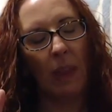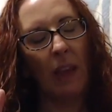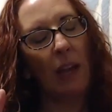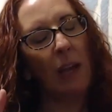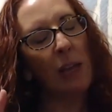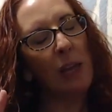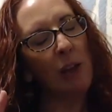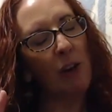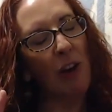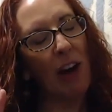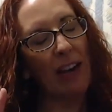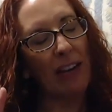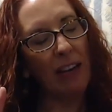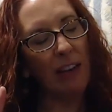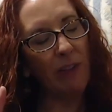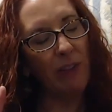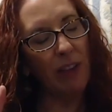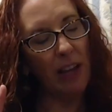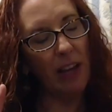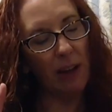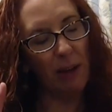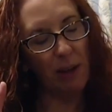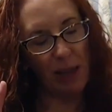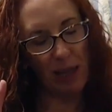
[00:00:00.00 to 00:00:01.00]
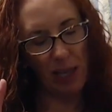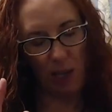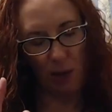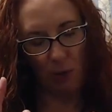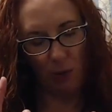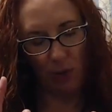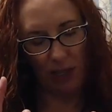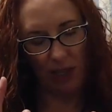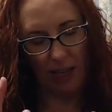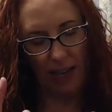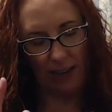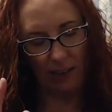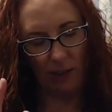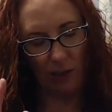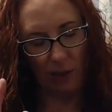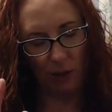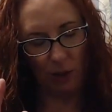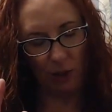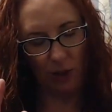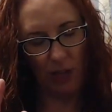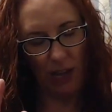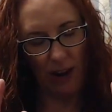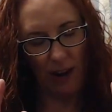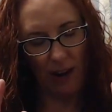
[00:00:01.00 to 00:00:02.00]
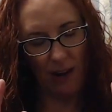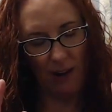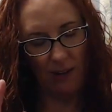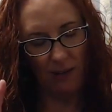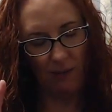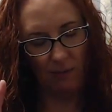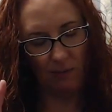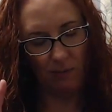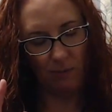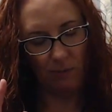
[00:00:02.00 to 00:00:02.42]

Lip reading: Is there anything else that you would like to share?